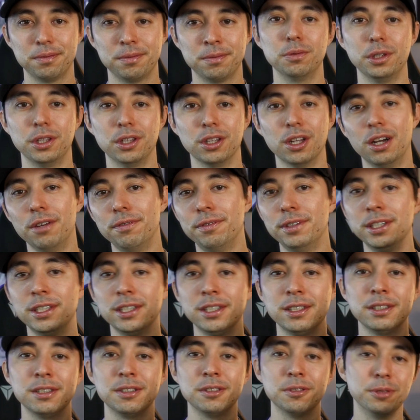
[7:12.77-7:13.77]
We love
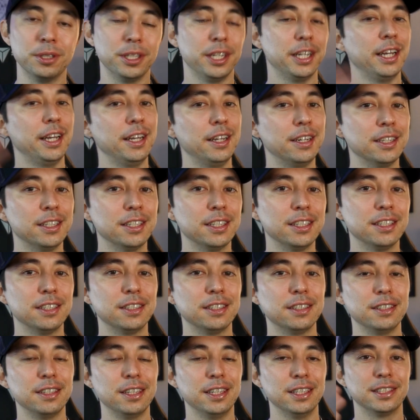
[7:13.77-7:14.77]
it, we hate it,
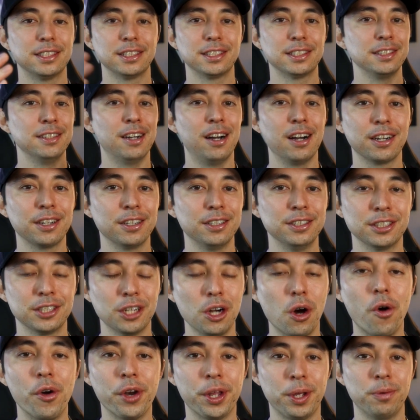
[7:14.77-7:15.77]
it's not gonna
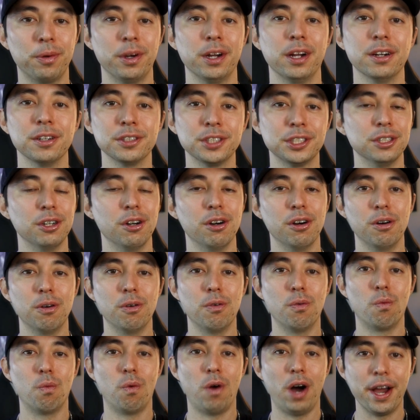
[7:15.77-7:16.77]
go anywhere,
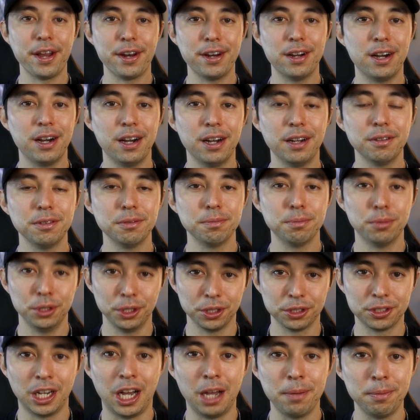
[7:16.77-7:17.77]
so why not put
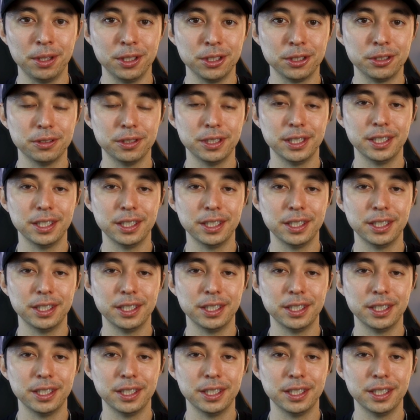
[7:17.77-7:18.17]
your time into